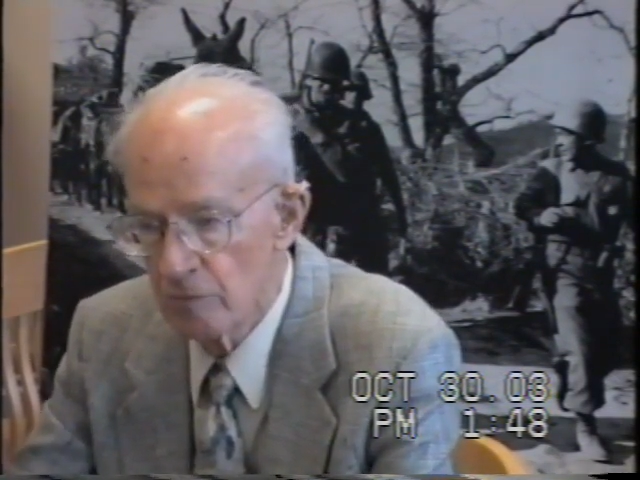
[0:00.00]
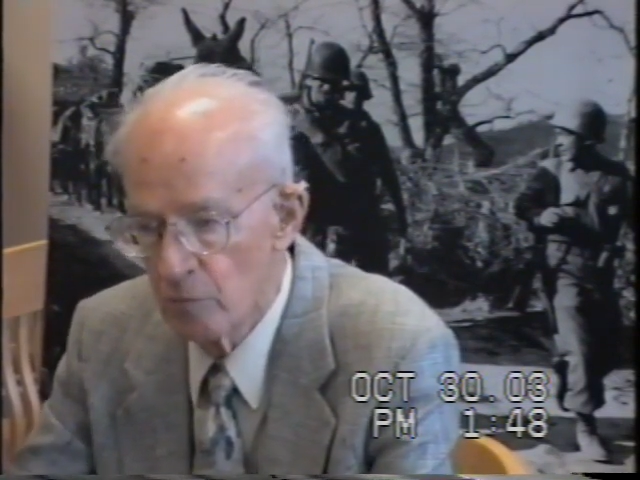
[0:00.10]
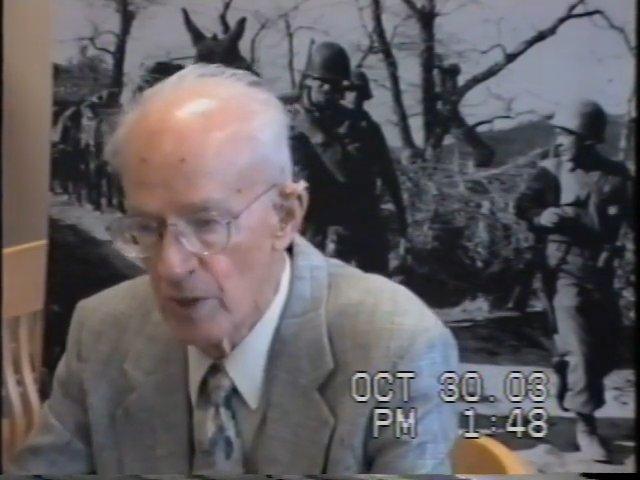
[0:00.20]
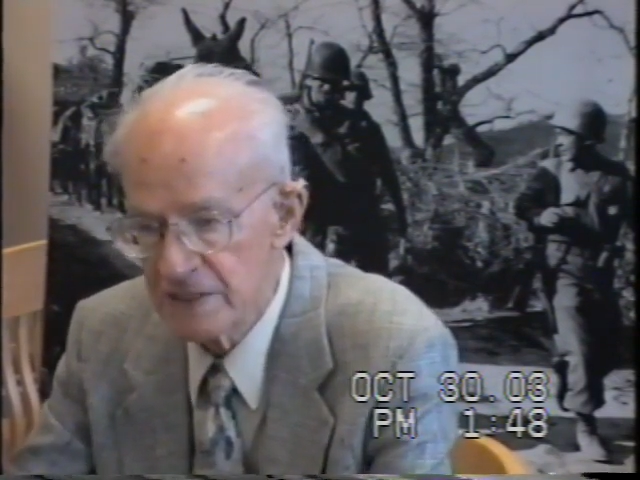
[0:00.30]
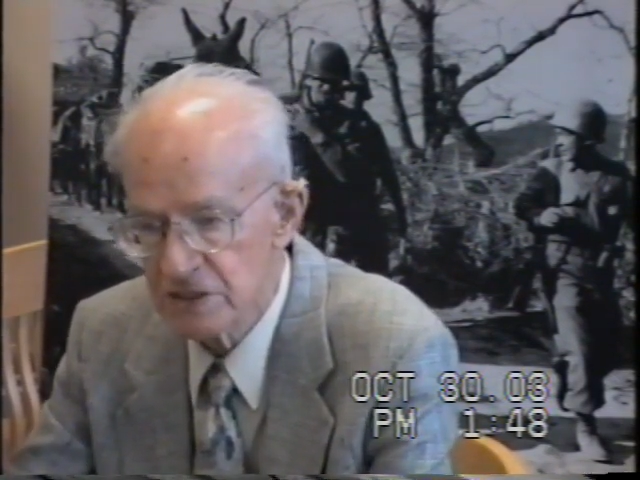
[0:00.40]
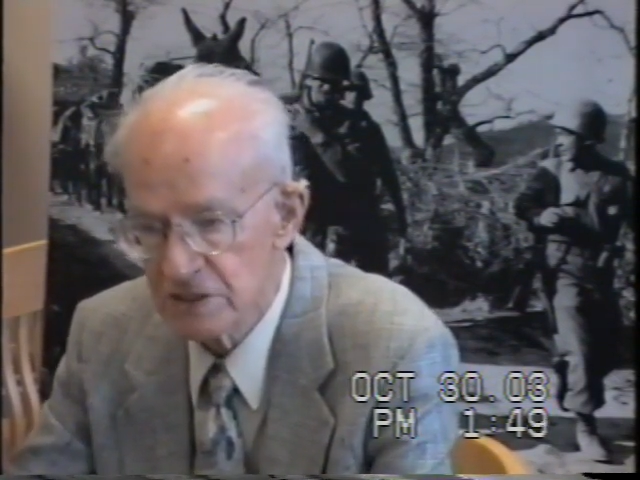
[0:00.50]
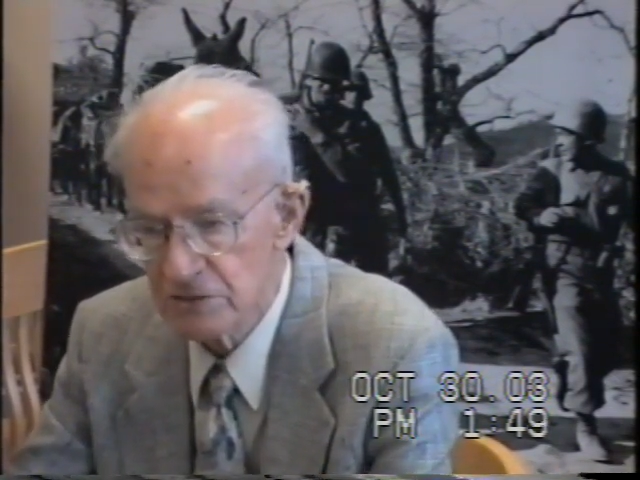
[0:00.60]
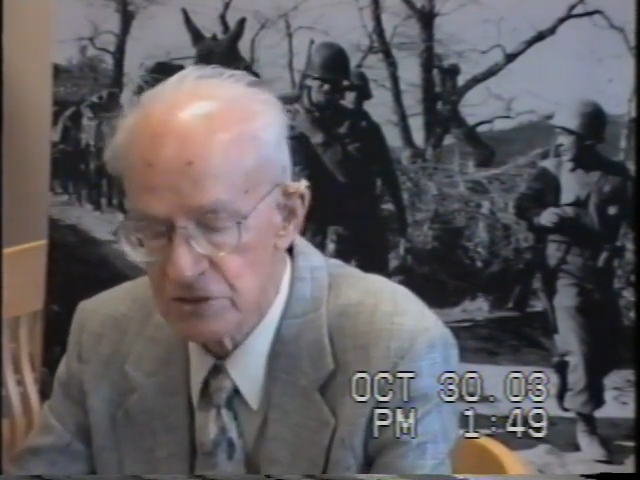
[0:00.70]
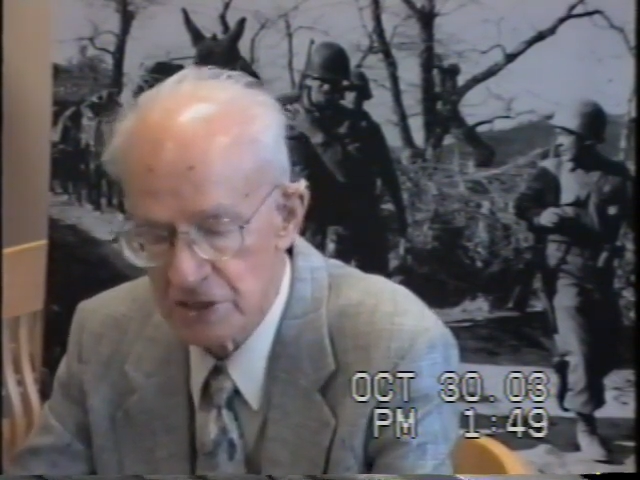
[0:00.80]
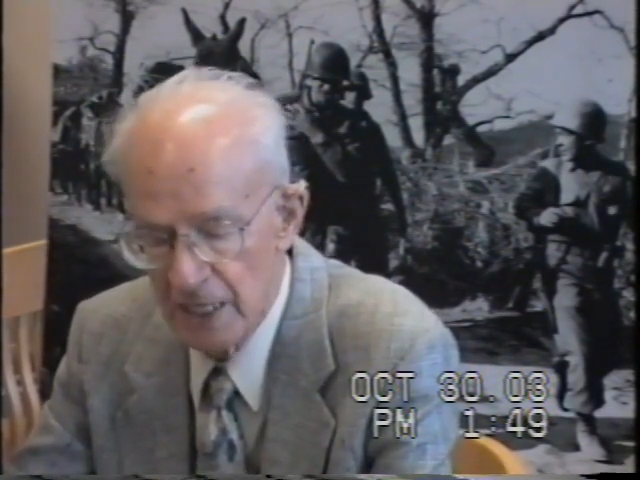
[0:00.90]
west
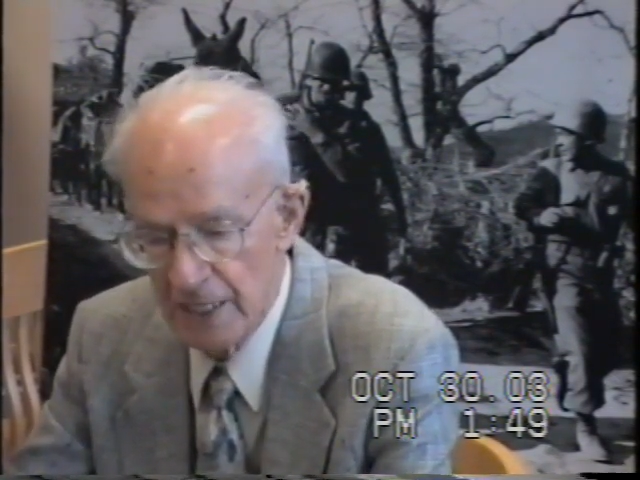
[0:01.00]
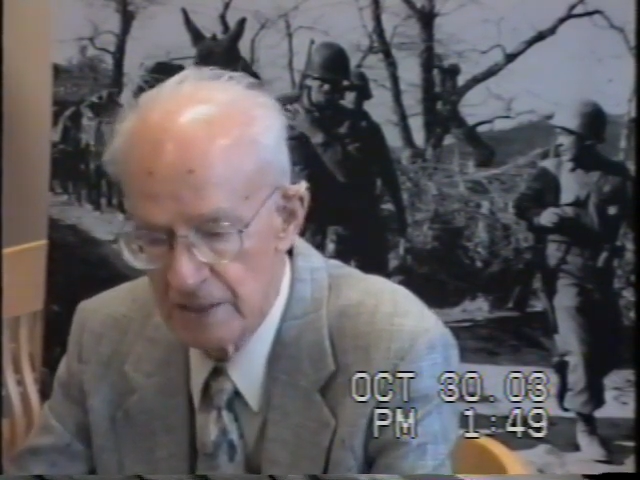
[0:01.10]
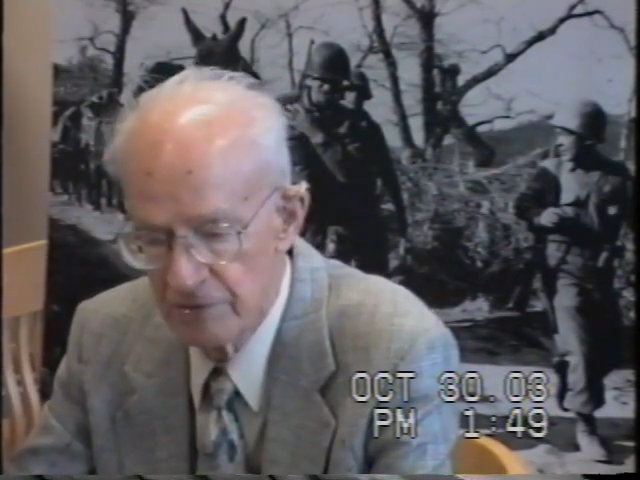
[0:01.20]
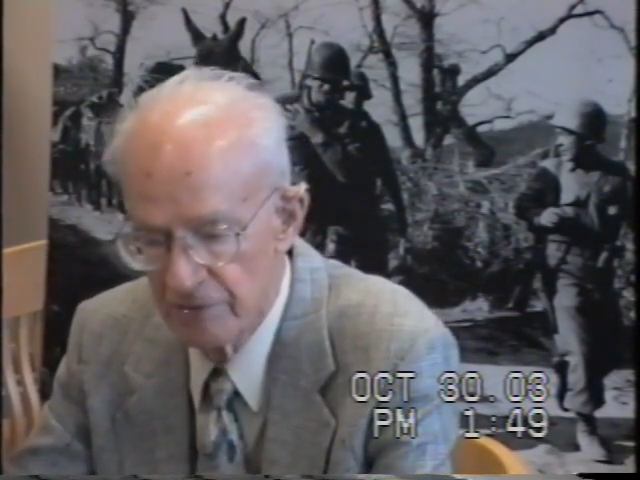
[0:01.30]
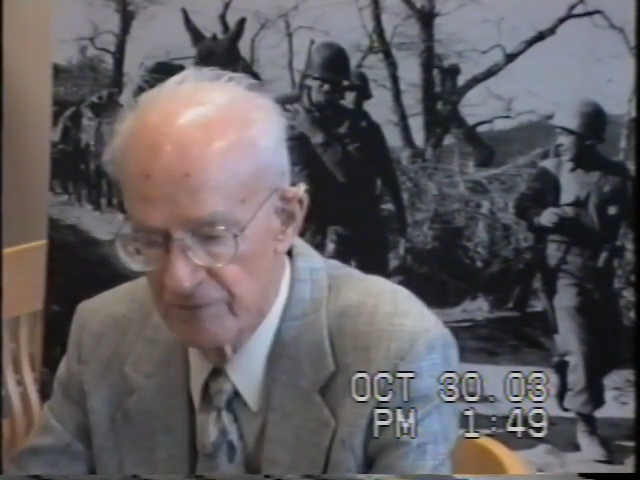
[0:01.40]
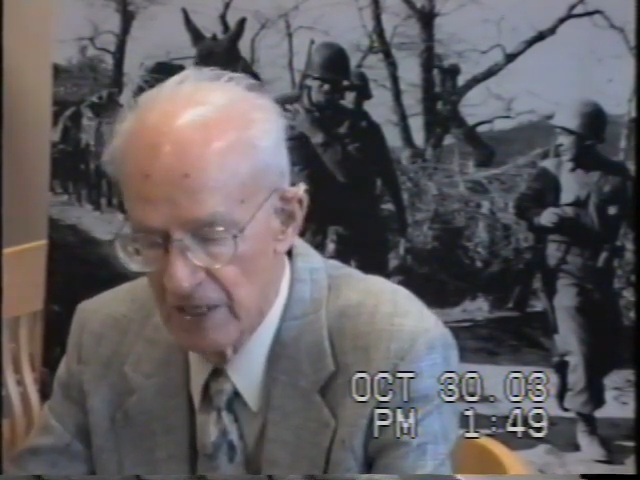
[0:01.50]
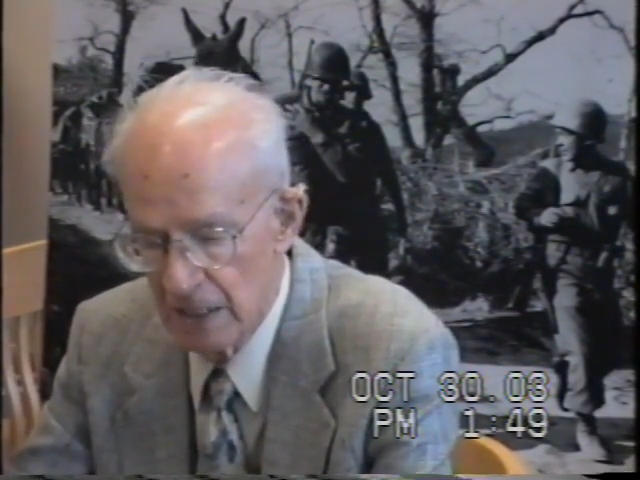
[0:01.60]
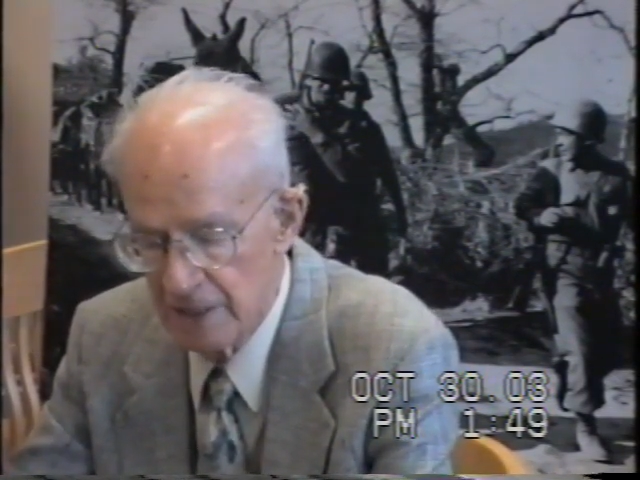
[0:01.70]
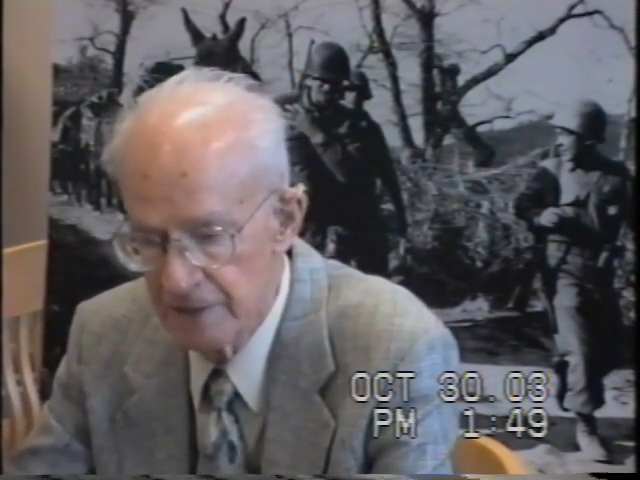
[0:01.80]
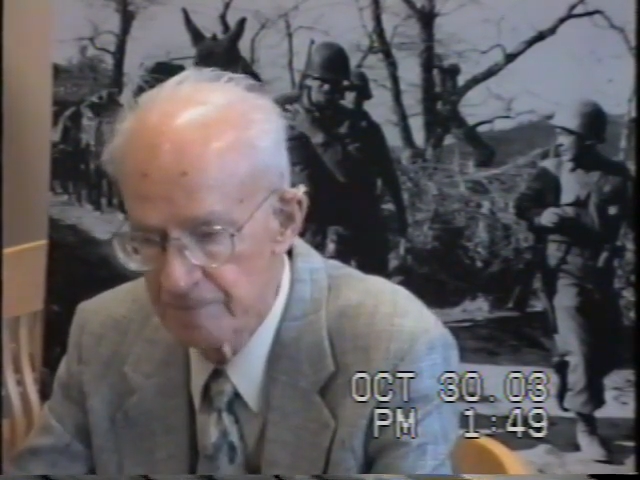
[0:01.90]
side of the
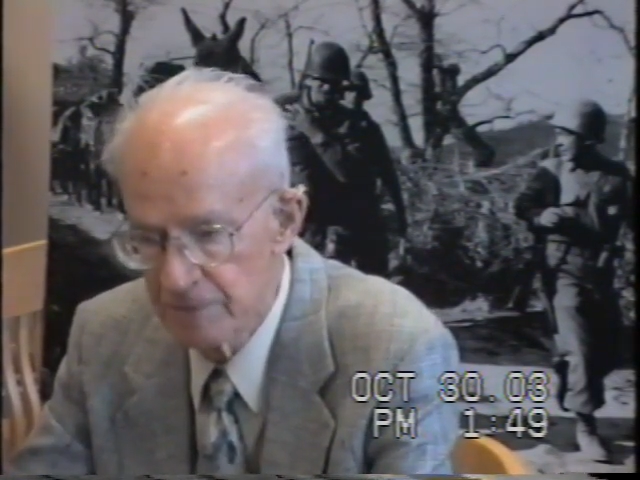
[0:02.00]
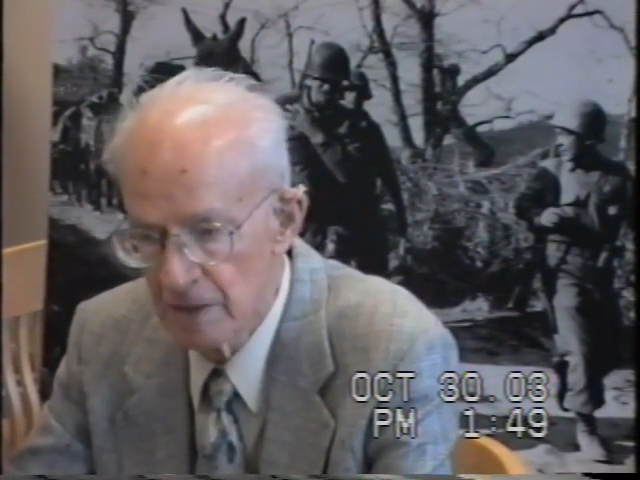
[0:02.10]
valley,